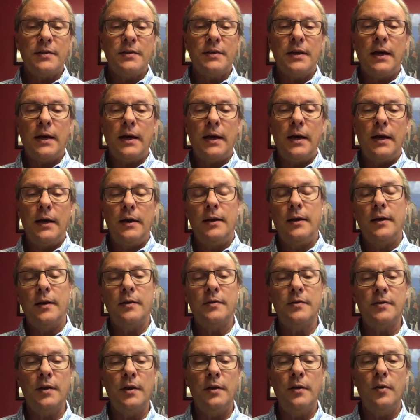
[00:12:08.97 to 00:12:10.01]
sighed and I
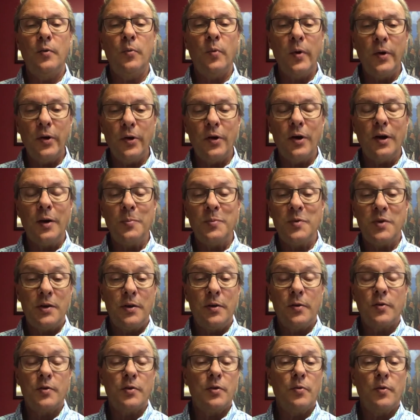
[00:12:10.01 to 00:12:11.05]
said, no wonder I'm
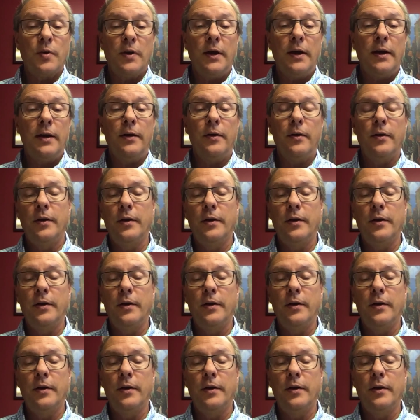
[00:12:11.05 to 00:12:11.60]
still so tired.